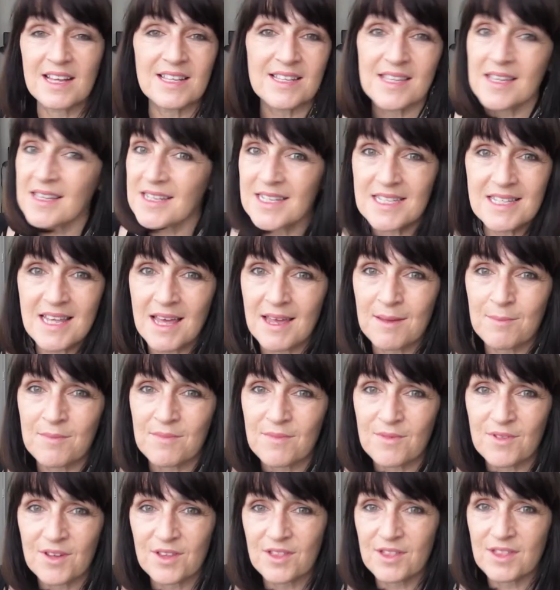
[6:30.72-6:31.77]
And the
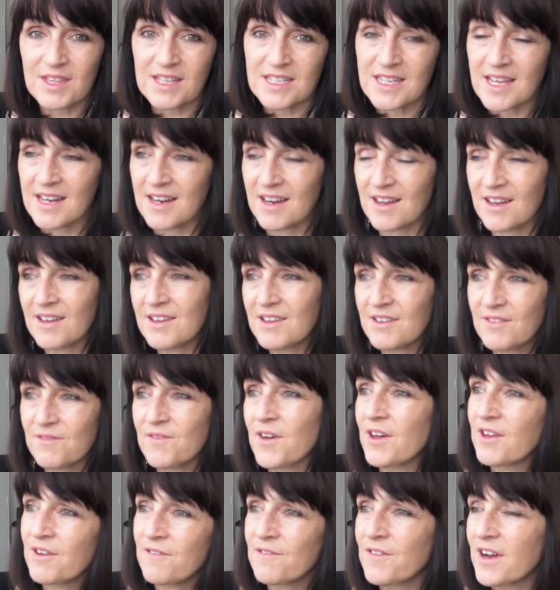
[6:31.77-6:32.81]
same with dinner,
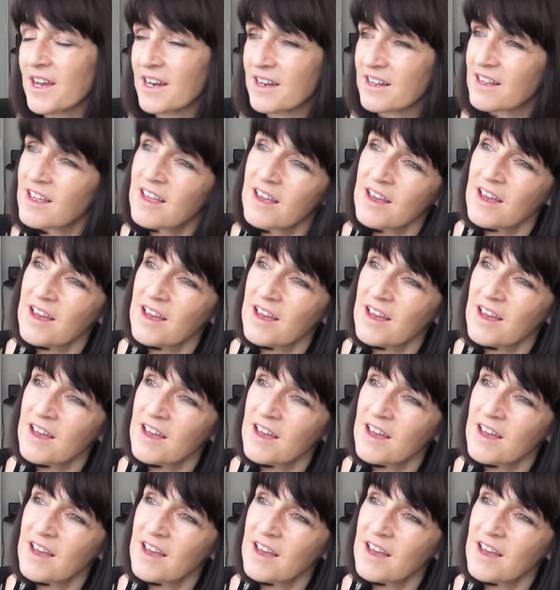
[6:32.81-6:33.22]
phone a friend.